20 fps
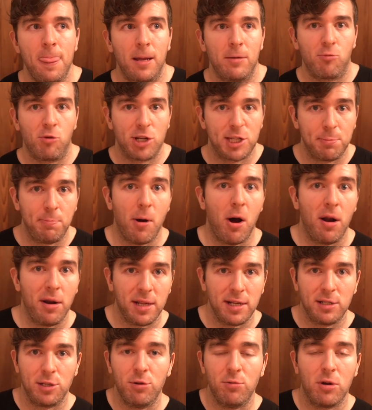
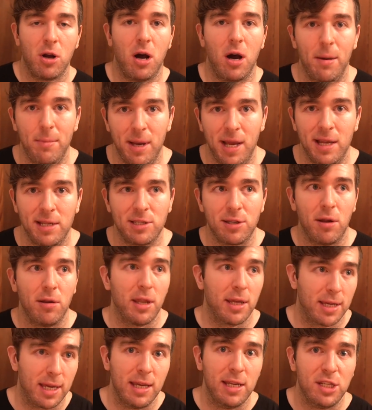responding to comments on
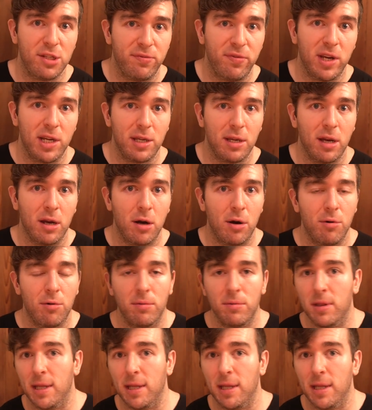like each video,